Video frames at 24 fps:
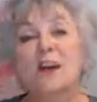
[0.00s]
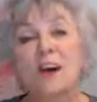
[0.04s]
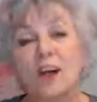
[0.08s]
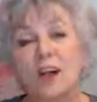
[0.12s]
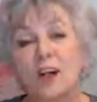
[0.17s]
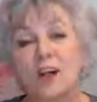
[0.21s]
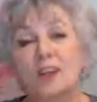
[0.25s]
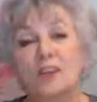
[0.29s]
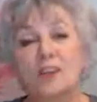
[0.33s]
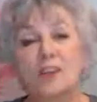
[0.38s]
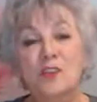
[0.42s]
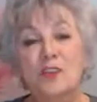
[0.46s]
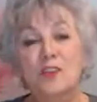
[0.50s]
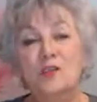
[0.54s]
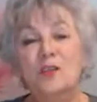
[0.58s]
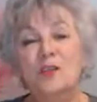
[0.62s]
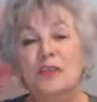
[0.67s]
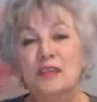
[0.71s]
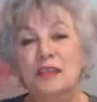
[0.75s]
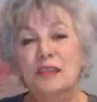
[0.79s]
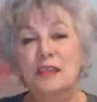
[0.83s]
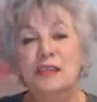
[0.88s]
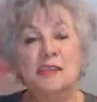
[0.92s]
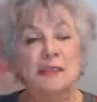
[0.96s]
All of those
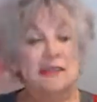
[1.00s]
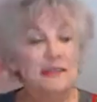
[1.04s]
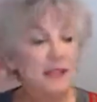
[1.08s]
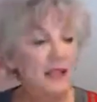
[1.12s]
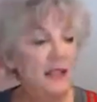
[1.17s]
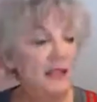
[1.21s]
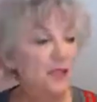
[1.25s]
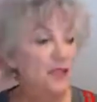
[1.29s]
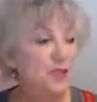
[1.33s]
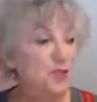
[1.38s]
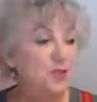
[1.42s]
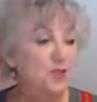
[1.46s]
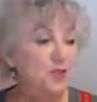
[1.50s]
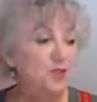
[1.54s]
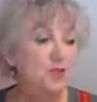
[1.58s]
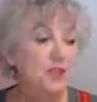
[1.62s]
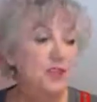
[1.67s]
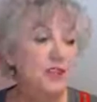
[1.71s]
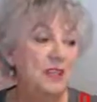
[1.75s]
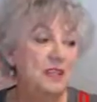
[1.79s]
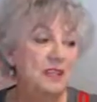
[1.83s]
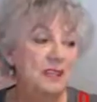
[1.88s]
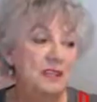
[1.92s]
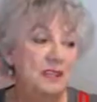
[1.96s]
things, and those are
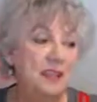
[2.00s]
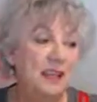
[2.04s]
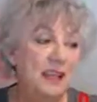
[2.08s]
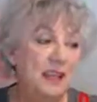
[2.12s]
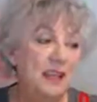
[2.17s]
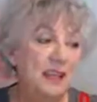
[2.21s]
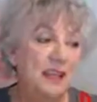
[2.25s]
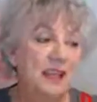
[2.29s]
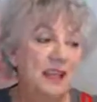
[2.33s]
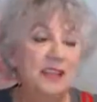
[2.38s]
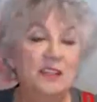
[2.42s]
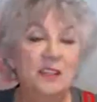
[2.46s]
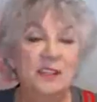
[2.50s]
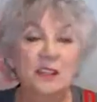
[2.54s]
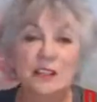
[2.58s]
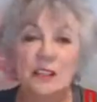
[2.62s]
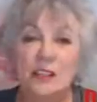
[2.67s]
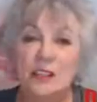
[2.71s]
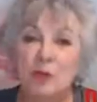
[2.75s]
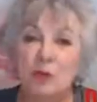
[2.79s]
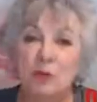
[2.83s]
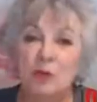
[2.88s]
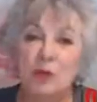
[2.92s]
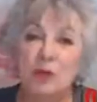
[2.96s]
things that I handle
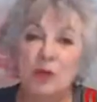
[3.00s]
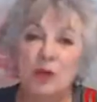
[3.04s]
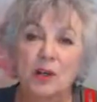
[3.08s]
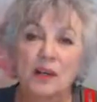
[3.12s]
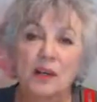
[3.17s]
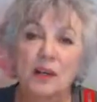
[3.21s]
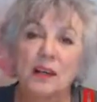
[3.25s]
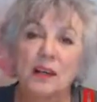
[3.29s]
in the book